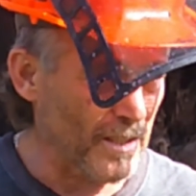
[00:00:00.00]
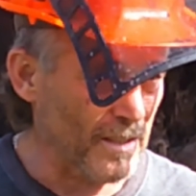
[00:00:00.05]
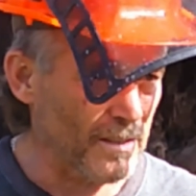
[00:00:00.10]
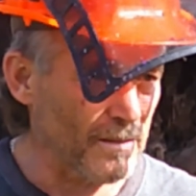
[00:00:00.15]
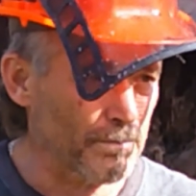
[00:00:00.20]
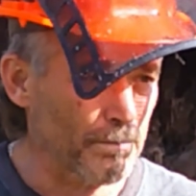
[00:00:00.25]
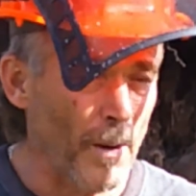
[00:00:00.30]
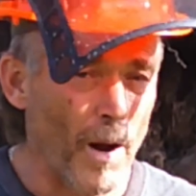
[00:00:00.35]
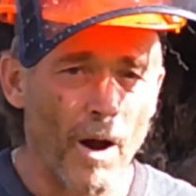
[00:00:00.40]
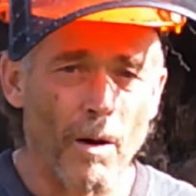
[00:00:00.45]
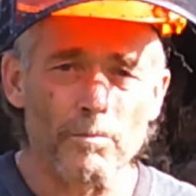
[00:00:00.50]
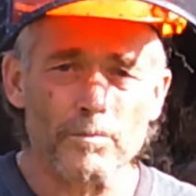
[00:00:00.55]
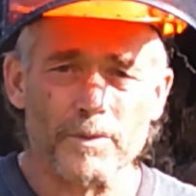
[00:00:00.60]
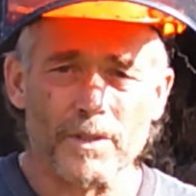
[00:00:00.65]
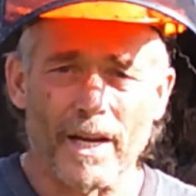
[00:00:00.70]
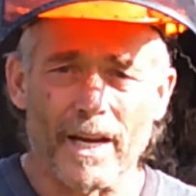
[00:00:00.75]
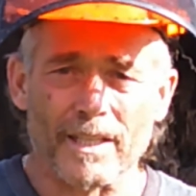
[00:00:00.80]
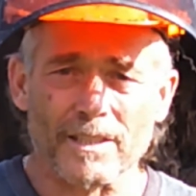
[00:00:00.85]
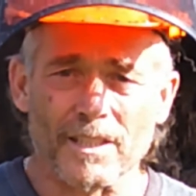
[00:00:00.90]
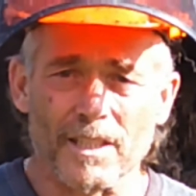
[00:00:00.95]
pumps
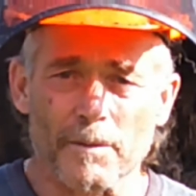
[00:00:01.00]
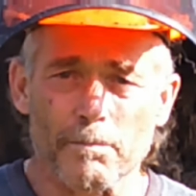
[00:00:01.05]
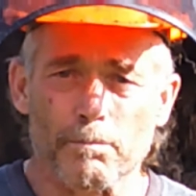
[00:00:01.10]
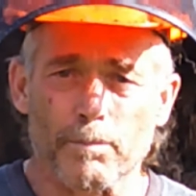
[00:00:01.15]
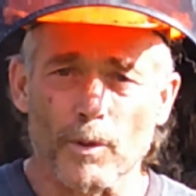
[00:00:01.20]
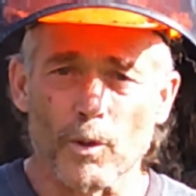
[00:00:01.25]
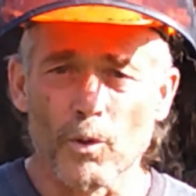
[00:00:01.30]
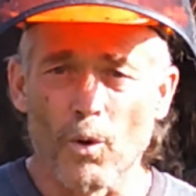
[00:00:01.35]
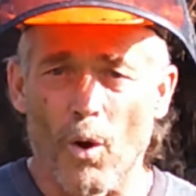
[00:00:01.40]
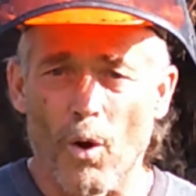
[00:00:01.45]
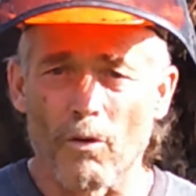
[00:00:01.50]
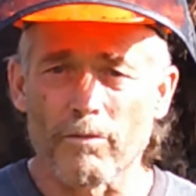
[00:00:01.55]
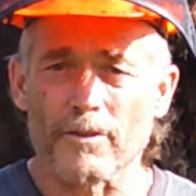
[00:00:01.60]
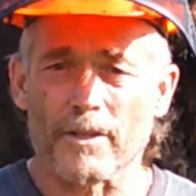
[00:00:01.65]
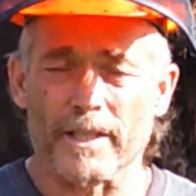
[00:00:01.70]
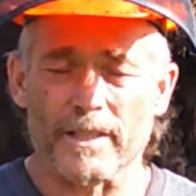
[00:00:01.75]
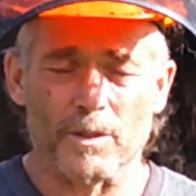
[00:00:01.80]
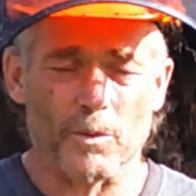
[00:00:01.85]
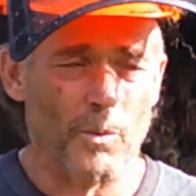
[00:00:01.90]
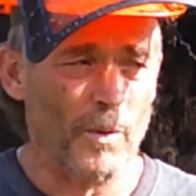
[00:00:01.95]
actually blew over
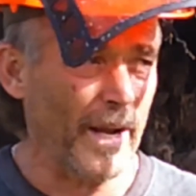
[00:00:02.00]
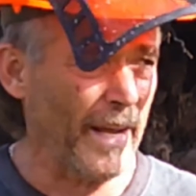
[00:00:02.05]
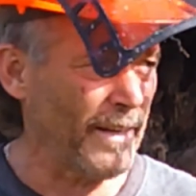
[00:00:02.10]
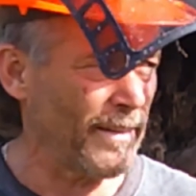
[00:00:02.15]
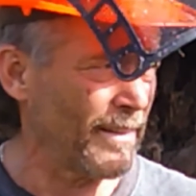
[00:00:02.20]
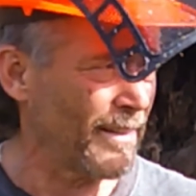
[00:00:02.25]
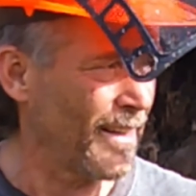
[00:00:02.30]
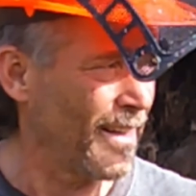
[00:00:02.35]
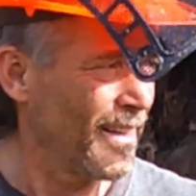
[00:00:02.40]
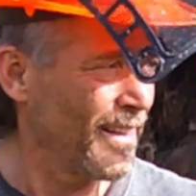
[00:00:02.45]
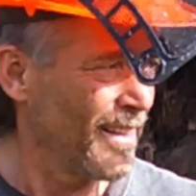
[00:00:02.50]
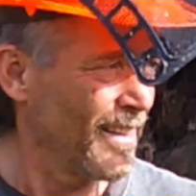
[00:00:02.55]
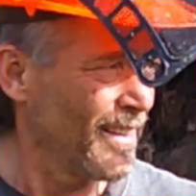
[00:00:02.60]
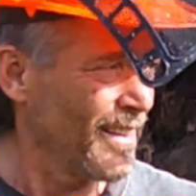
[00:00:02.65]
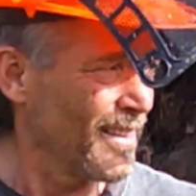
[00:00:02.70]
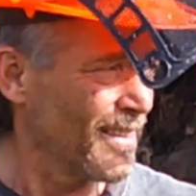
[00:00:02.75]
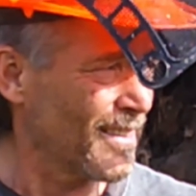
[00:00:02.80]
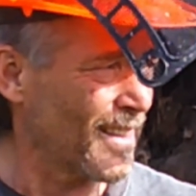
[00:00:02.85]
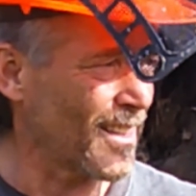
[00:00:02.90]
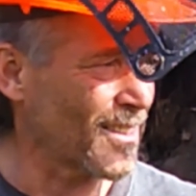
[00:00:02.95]
in the wind.
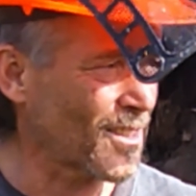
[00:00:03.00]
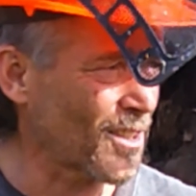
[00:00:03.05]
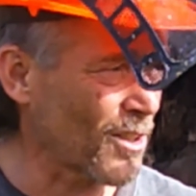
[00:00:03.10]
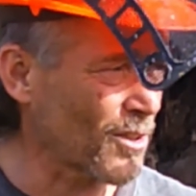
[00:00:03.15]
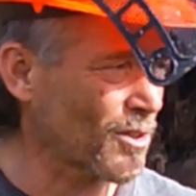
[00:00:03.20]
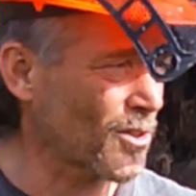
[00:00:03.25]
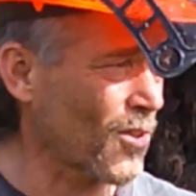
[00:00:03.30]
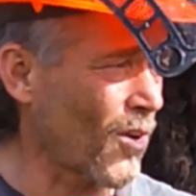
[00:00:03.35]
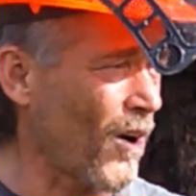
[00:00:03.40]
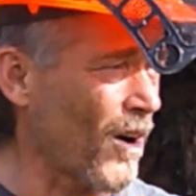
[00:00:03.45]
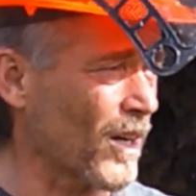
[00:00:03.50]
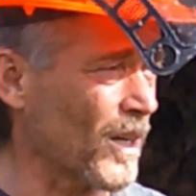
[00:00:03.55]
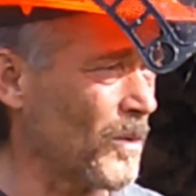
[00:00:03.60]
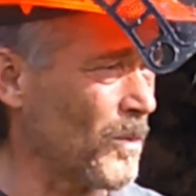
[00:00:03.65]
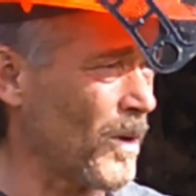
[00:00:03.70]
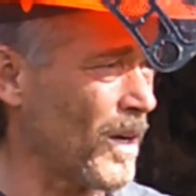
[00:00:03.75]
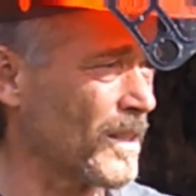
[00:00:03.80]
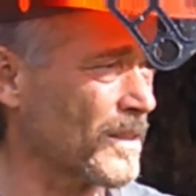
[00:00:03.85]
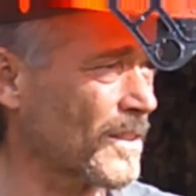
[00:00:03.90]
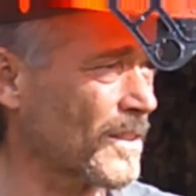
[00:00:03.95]
That's how strong it was.